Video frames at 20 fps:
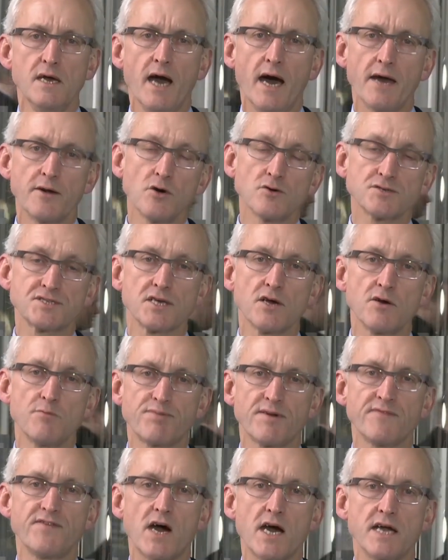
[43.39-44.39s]
and also
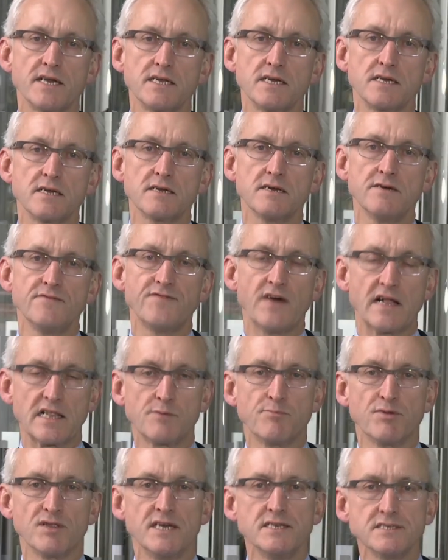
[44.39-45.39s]
providing
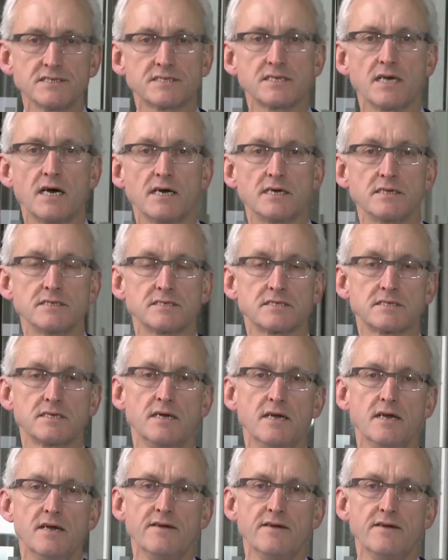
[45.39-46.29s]
valuable insights